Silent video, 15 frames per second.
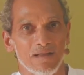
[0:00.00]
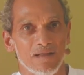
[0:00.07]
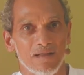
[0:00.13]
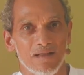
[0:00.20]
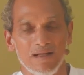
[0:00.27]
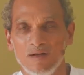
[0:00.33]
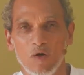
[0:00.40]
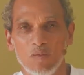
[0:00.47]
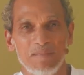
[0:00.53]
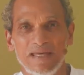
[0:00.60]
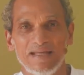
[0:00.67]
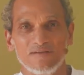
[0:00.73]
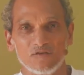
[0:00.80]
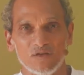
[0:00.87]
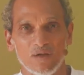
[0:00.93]
no
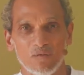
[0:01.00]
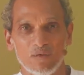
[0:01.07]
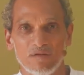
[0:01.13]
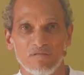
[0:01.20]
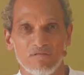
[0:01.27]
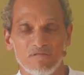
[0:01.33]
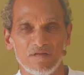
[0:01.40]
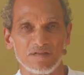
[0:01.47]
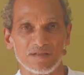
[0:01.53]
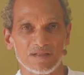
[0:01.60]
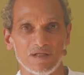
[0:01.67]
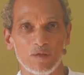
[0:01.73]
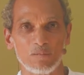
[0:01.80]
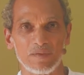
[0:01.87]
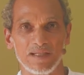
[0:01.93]
means are we
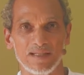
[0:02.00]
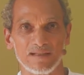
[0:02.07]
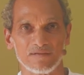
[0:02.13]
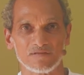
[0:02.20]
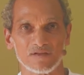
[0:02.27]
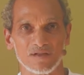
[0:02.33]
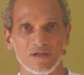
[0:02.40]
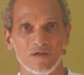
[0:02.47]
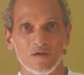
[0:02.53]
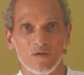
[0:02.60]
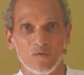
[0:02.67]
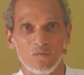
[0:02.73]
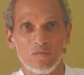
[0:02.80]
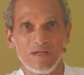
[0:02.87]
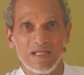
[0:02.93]
physical beings.
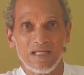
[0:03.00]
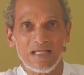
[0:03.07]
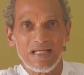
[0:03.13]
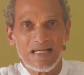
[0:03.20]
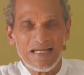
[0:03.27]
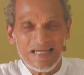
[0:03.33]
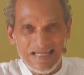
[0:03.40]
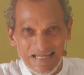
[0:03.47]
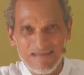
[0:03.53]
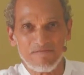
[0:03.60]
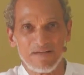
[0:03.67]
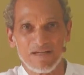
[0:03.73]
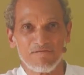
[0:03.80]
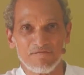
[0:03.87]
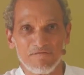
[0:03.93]
We live
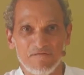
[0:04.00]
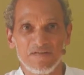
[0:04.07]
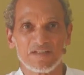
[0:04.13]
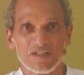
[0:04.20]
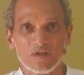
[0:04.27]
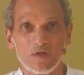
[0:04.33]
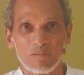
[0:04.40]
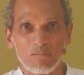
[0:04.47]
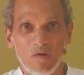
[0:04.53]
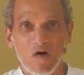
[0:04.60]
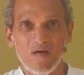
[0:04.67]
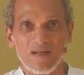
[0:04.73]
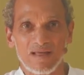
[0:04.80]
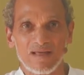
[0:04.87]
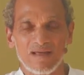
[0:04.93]
in a physical
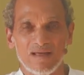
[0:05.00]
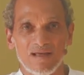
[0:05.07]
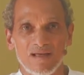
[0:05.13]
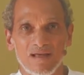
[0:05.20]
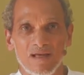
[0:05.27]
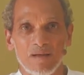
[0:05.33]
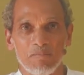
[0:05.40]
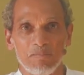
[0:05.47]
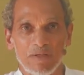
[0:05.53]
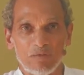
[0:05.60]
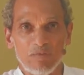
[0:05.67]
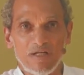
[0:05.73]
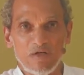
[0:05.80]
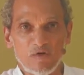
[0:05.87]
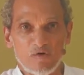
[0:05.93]
body, but
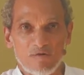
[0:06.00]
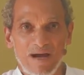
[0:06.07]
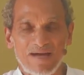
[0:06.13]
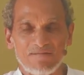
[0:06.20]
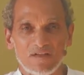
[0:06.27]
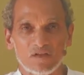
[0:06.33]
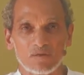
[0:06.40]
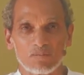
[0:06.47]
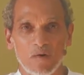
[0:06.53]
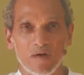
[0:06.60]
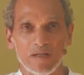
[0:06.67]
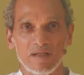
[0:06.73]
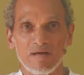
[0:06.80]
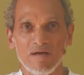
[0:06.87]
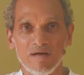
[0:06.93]
we drive this
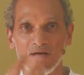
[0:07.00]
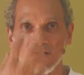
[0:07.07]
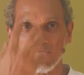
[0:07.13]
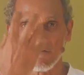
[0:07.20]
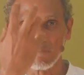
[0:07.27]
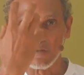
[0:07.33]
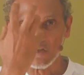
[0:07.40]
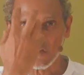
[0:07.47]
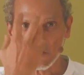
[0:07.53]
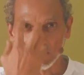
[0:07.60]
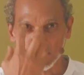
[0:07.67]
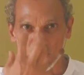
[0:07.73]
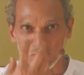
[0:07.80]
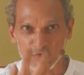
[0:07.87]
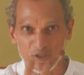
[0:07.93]
body from a
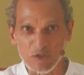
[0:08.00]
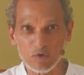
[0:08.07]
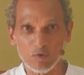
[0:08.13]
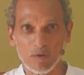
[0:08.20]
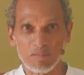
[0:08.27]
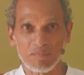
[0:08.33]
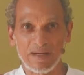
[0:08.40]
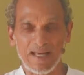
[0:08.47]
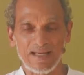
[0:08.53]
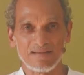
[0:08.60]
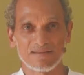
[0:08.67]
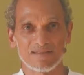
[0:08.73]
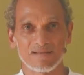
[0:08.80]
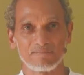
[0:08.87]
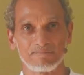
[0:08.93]
spiritual
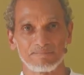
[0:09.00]
place.